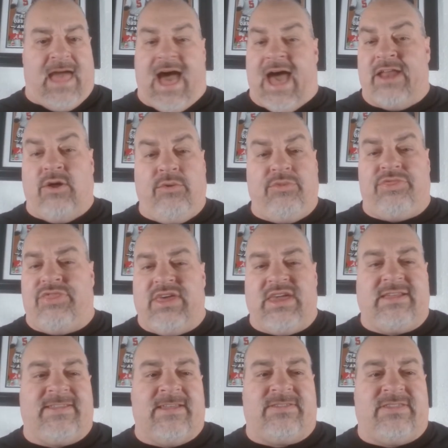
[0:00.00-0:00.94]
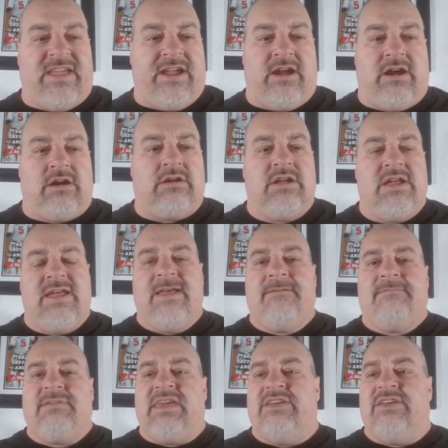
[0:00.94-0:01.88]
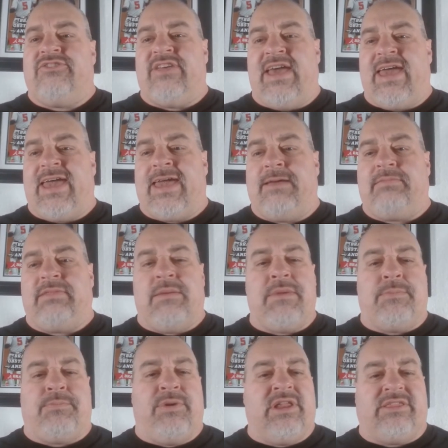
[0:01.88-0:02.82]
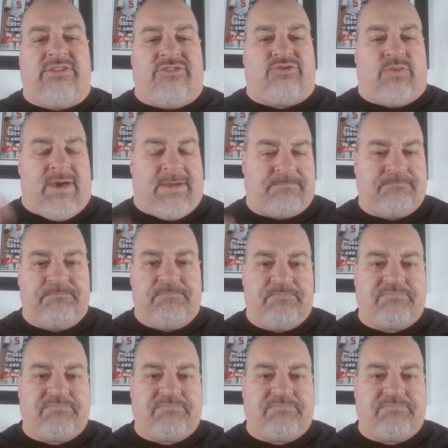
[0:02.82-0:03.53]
I don't think that there is a, let me put it this way,